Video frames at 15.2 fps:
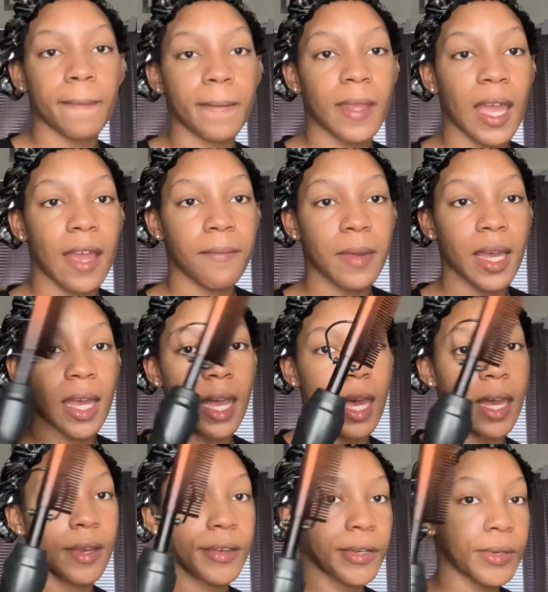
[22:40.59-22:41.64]
I have my
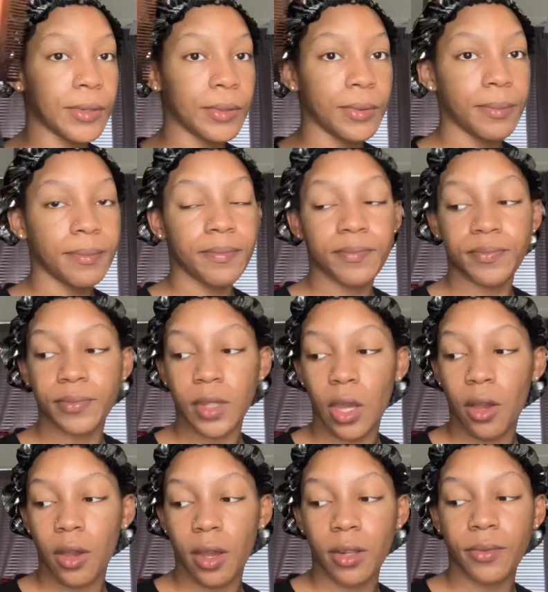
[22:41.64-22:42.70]
hot comb
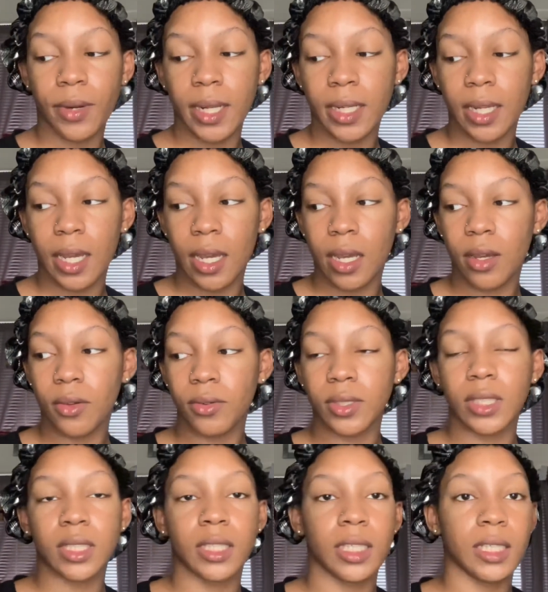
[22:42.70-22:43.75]
on right now. It
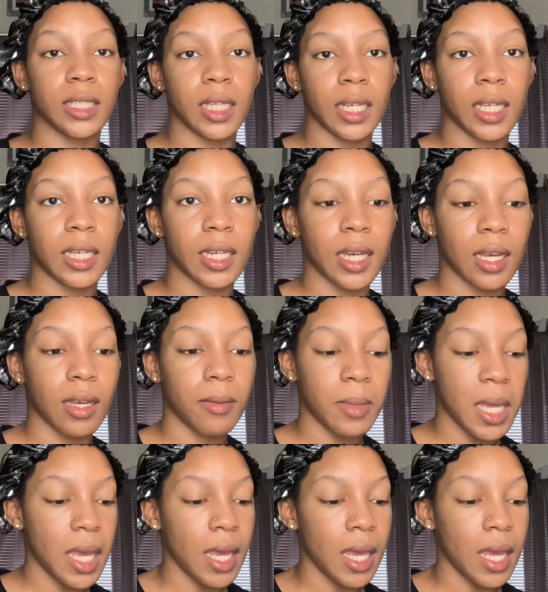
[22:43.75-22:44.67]
just needs to heat up.